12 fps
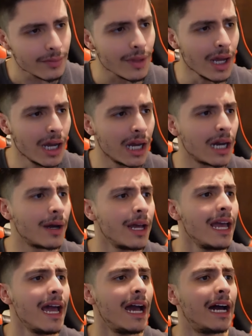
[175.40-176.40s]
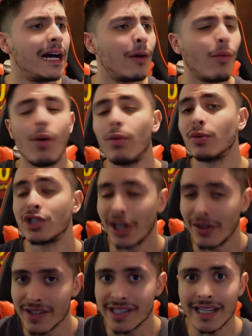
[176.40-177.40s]
What
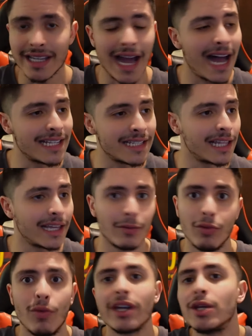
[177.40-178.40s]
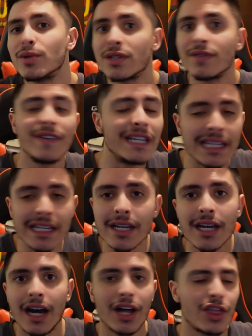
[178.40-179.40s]
Xavi said as like what he was feeling
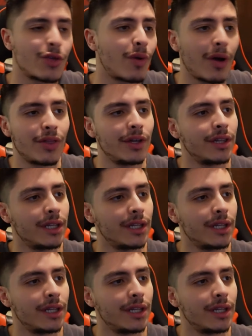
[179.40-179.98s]
throughout the